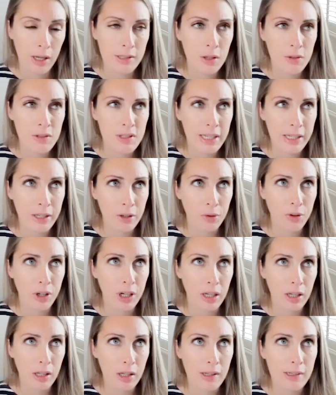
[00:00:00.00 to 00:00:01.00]
I totally
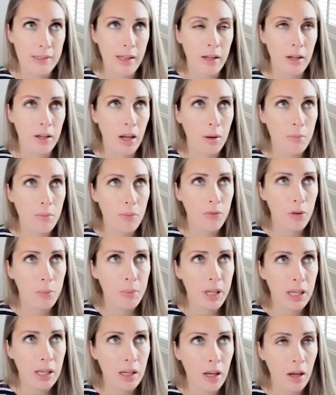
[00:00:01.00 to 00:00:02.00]
agree. Because like um, for
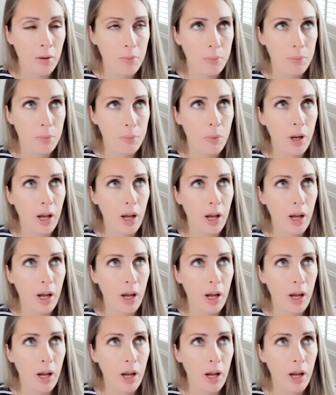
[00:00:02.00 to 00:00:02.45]
me, I,